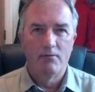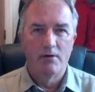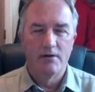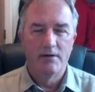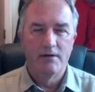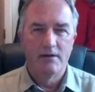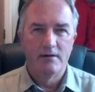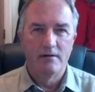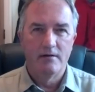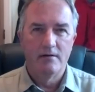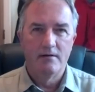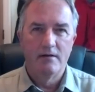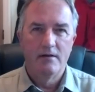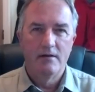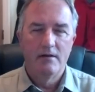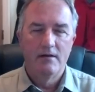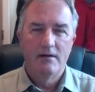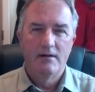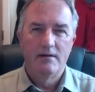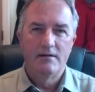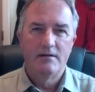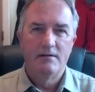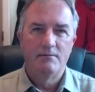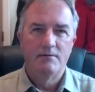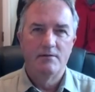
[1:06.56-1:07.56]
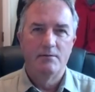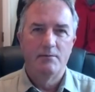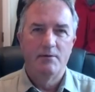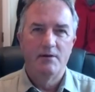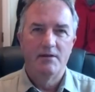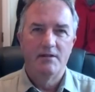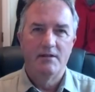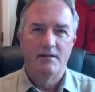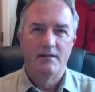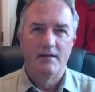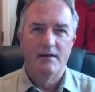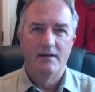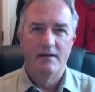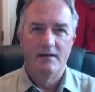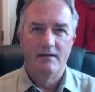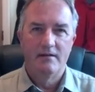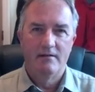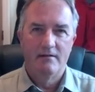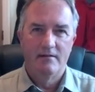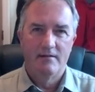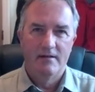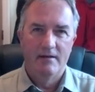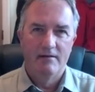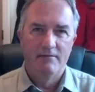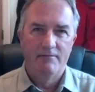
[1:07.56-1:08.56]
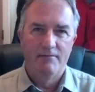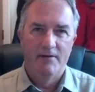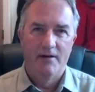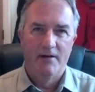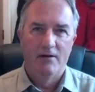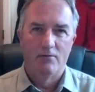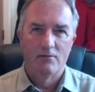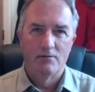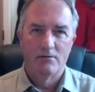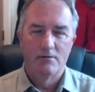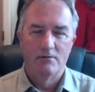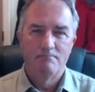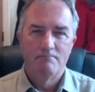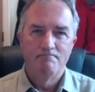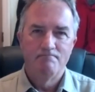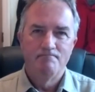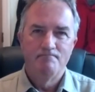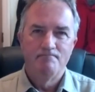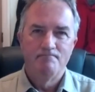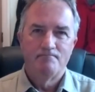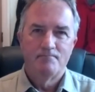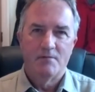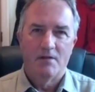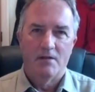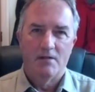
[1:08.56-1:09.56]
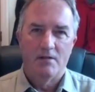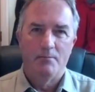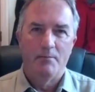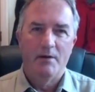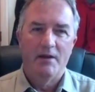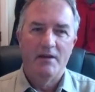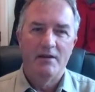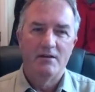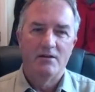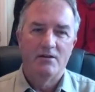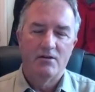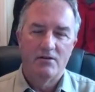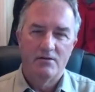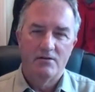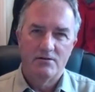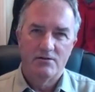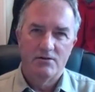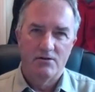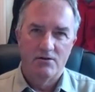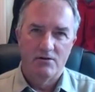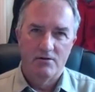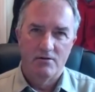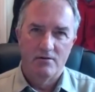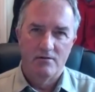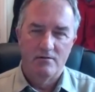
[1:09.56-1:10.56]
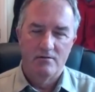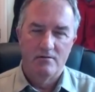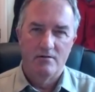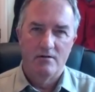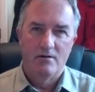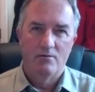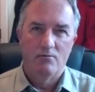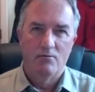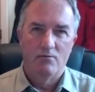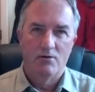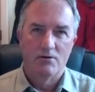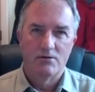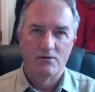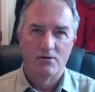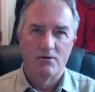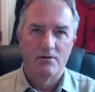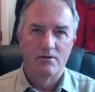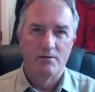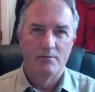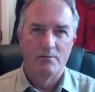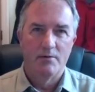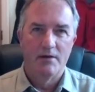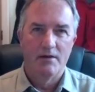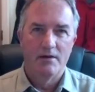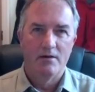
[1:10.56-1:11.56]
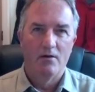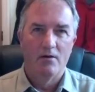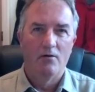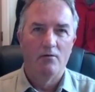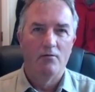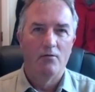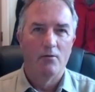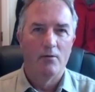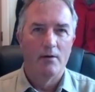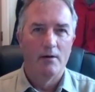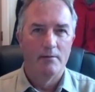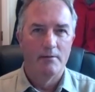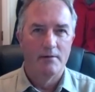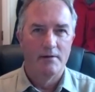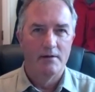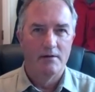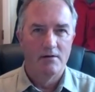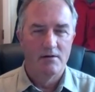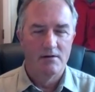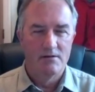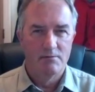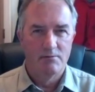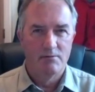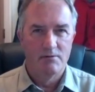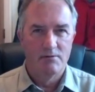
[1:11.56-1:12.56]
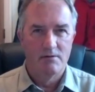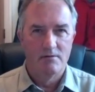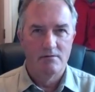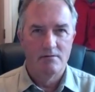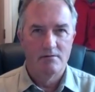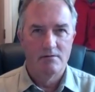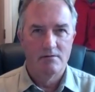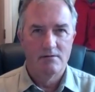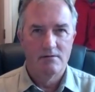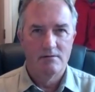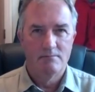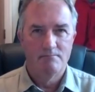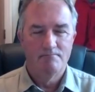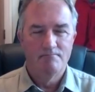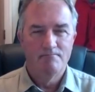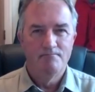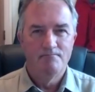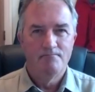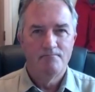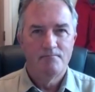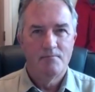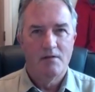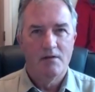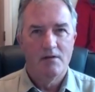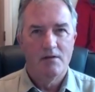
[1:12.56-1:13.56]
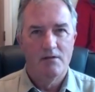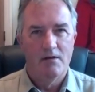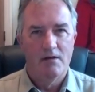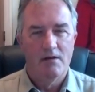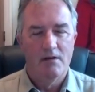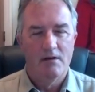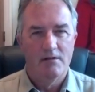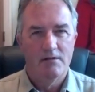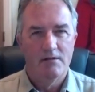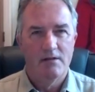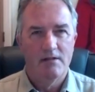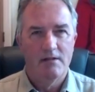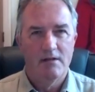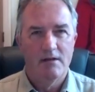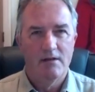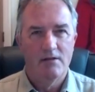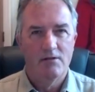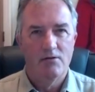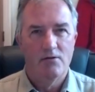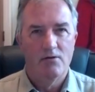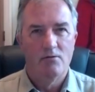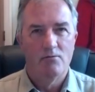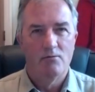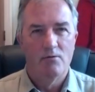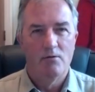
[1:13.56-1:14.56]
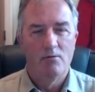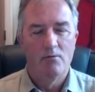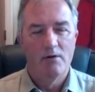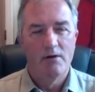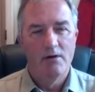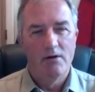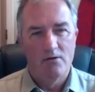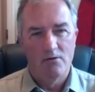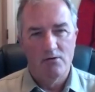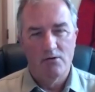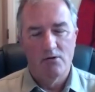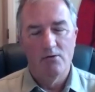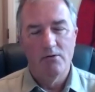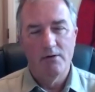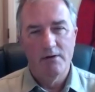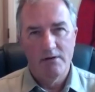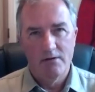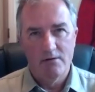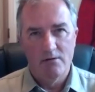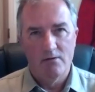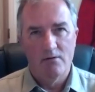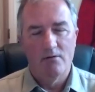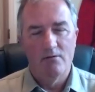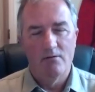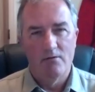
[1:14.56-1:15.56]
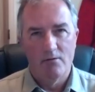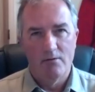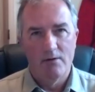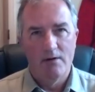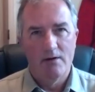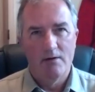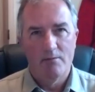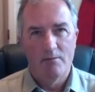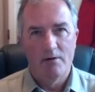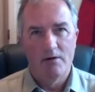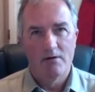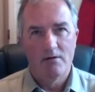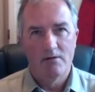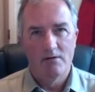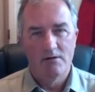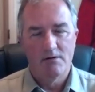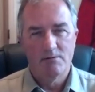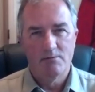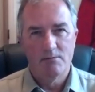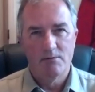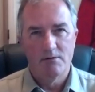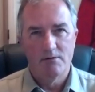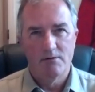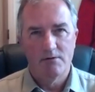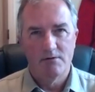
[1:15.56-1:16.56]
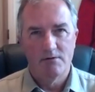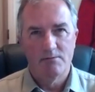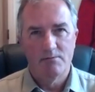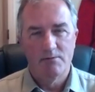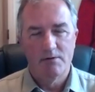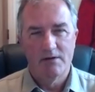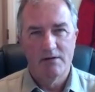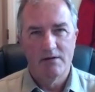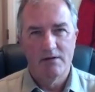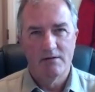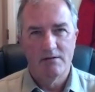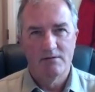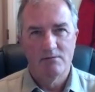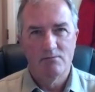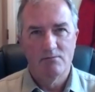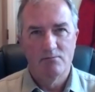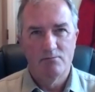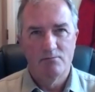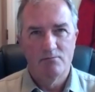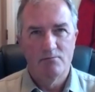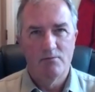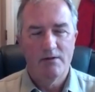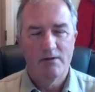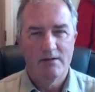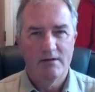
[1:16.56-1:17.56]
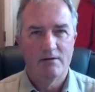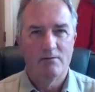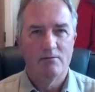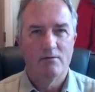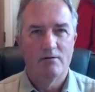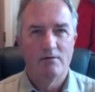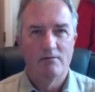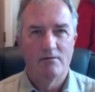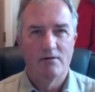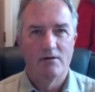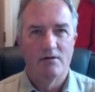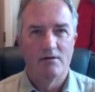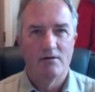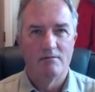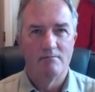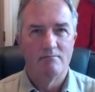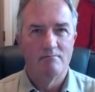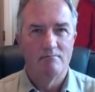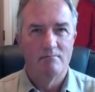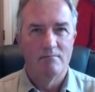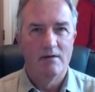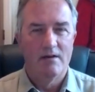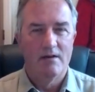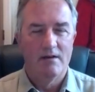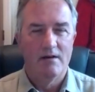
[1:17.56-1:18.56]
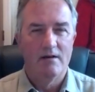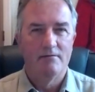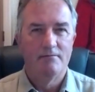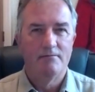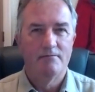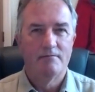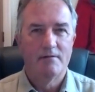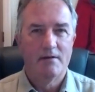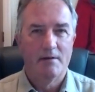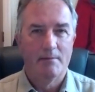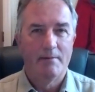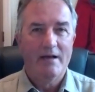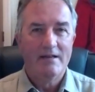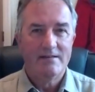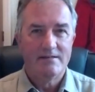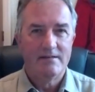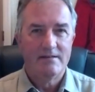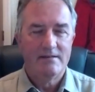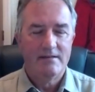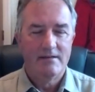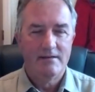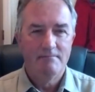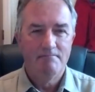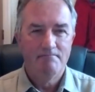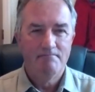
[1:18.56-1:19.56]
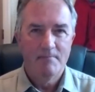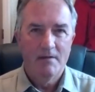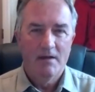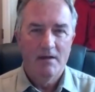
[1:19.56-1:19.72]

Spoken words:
written, it seems to be that they felt that the main concern was going to be overwhelming the hospitals. I think they thought, well, we're not going to overwhelm our hospitals because we think we've got enough capacity.